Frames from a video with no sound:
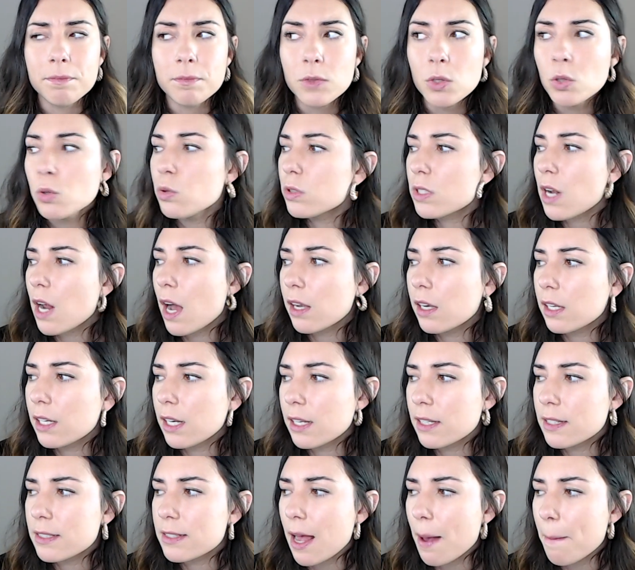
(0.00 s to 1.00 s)
Who's not gonna
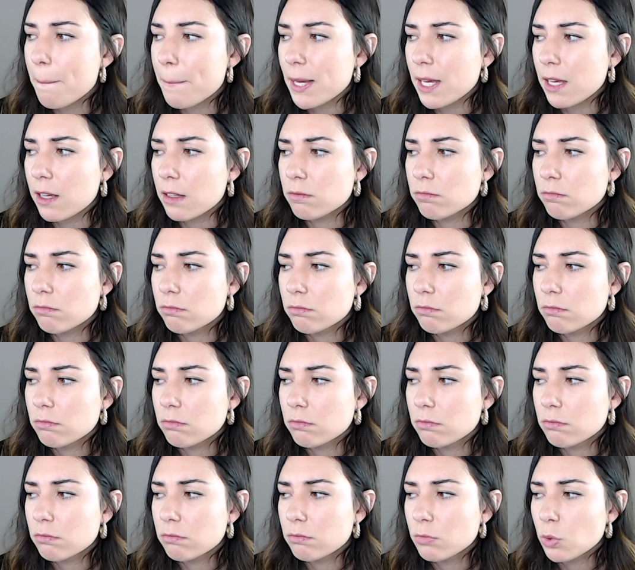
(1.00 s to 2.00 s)
accept me?
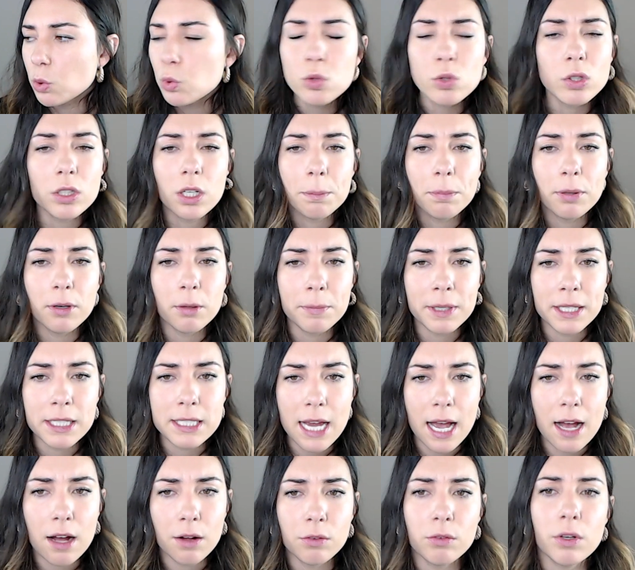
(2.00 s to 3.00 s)
Who's gonna put me
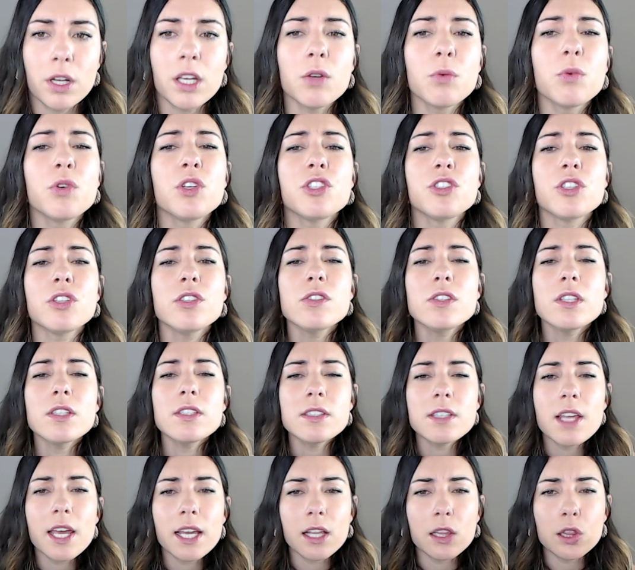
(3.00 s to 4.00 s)
down? It was just
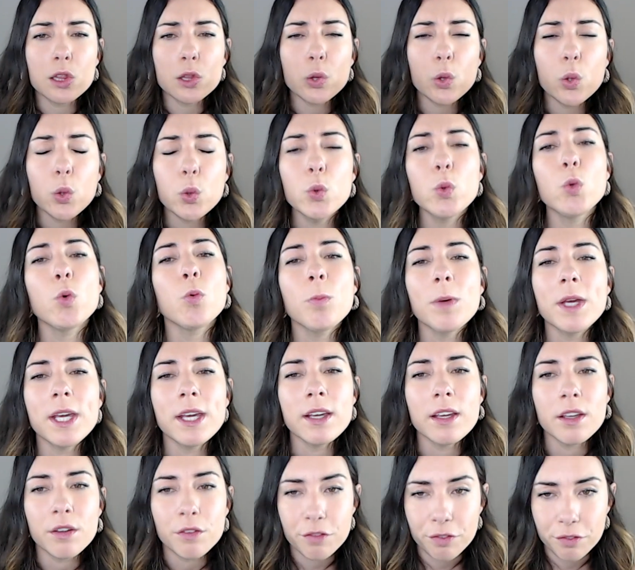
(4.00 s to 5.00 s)
this like
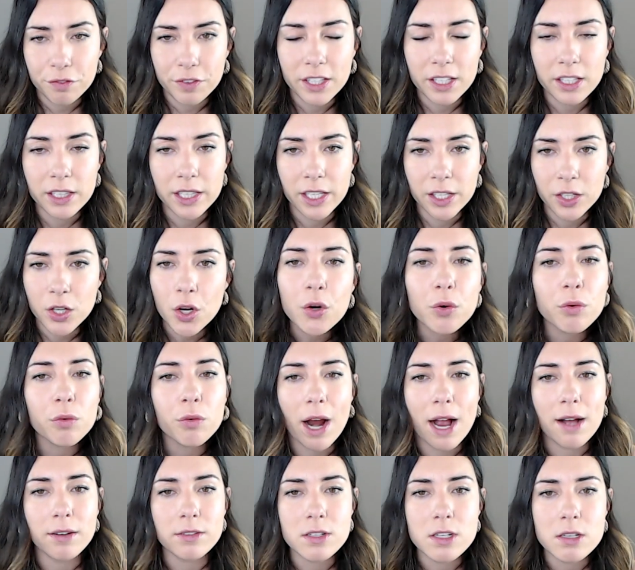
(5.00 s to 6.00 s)
looming feeling
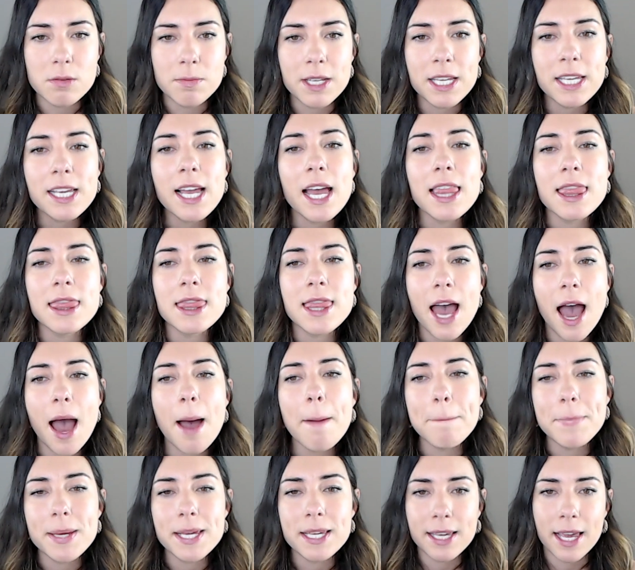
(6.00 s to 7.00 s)
around me, and
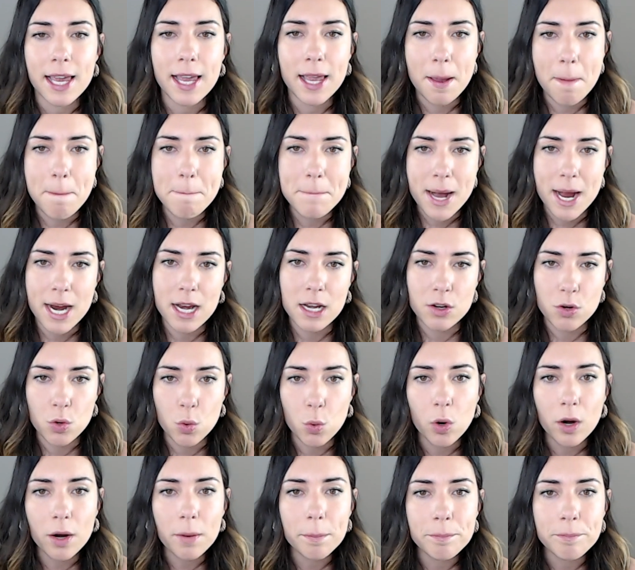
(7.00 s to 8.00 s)
that became my
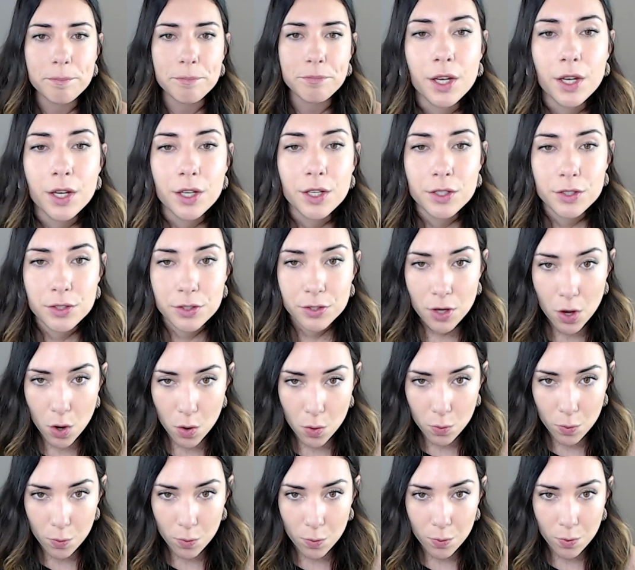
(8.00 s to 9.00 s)
norm.
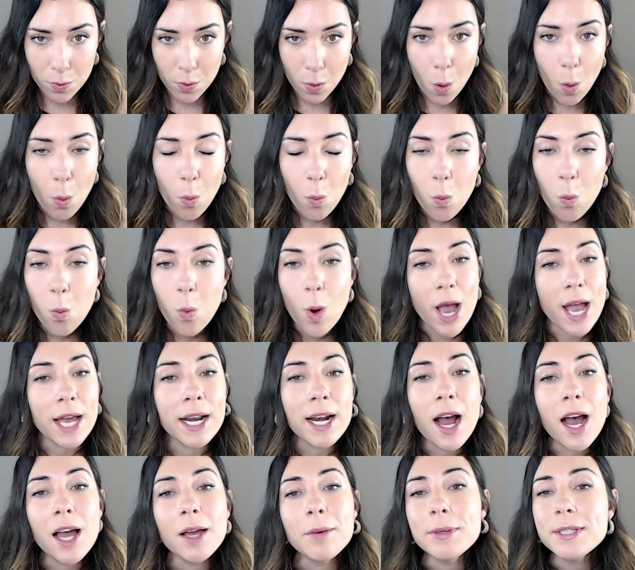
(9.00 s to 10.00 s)
So
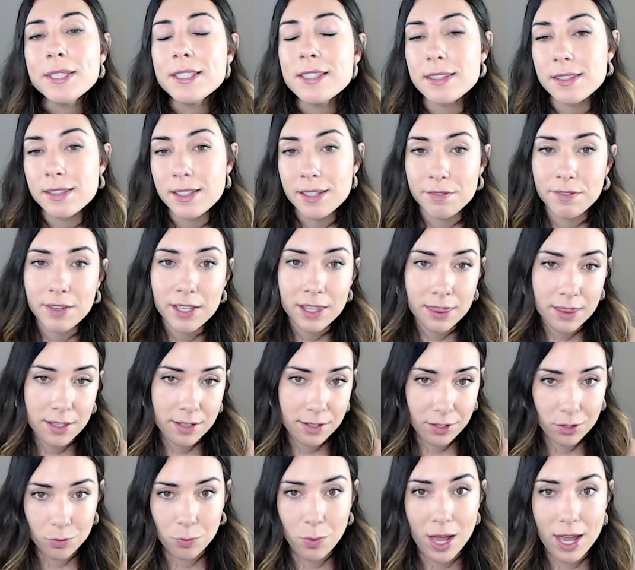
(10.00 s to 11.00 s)
when I was living
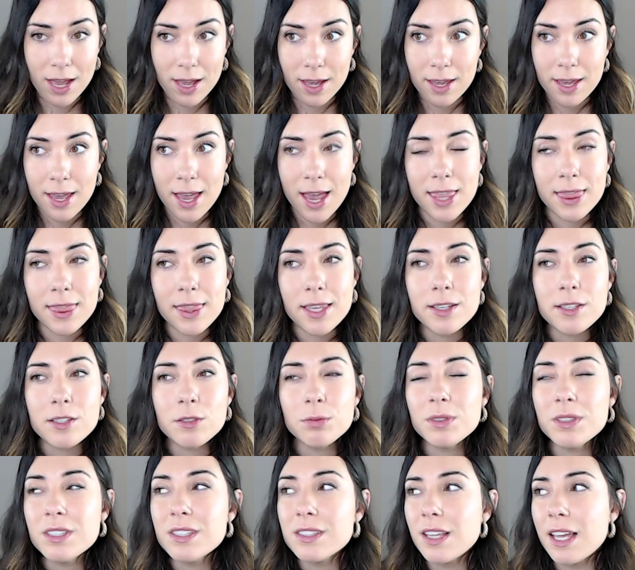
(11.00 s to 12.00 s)
this way, and this
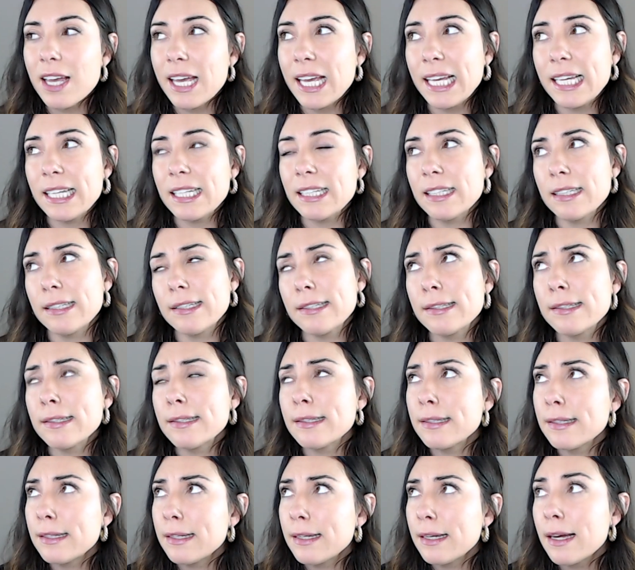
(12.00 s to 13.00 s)
was like,
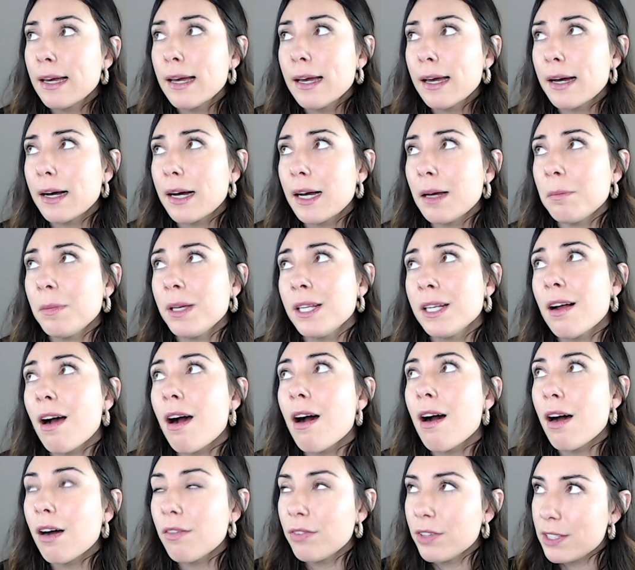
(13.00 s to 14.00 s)
I mean,
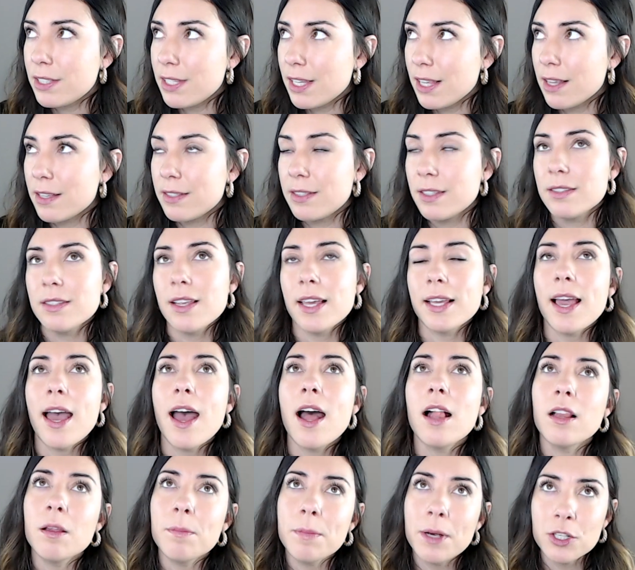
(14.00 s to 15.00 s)
obviously this is like
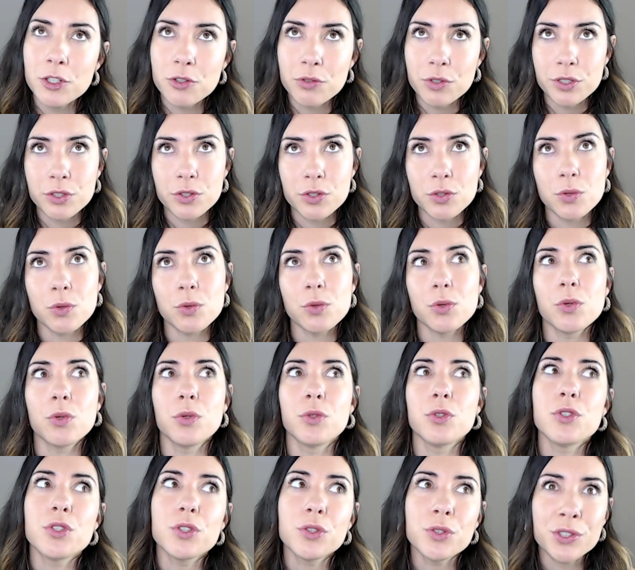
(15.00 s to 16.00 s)
elementary school,
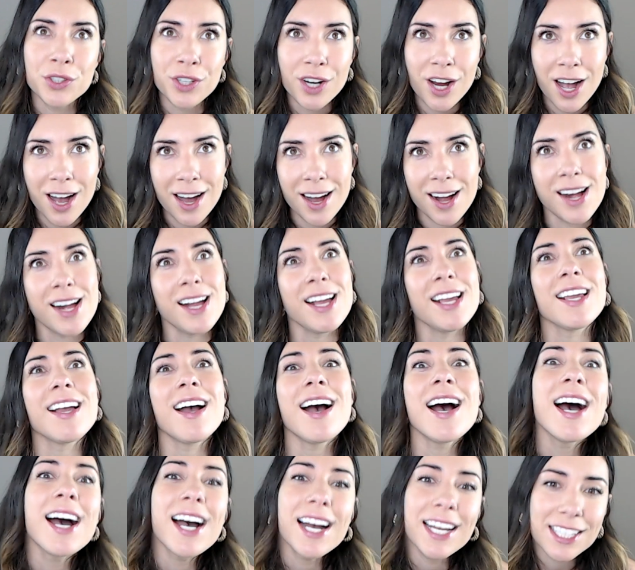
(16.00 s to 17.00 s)
junior high,
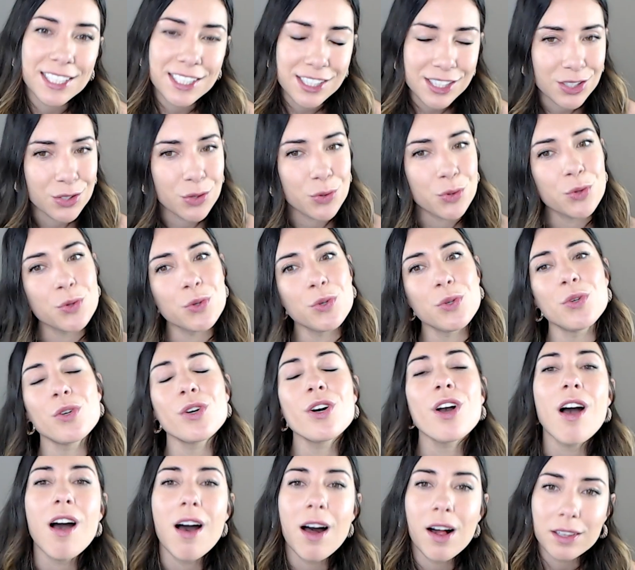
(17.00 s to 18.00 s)
high school,
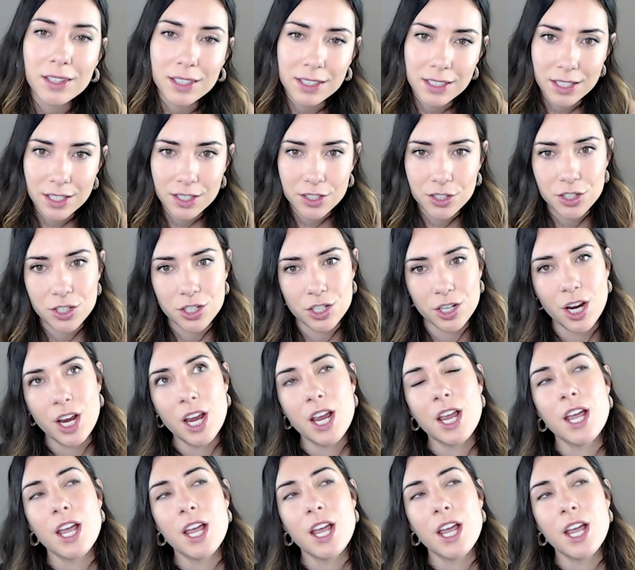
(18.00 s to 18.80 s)
college,